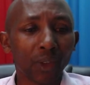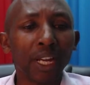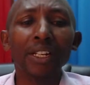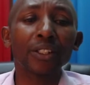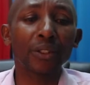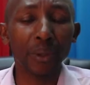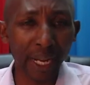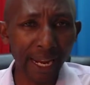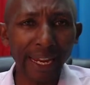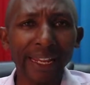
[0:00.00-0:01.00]
And
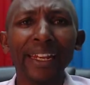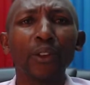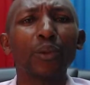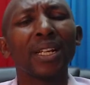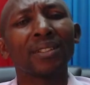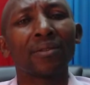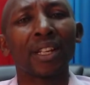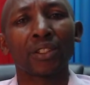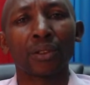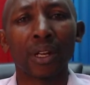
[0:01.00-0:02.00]
today, in today's
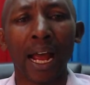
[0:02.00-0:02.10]
lesson,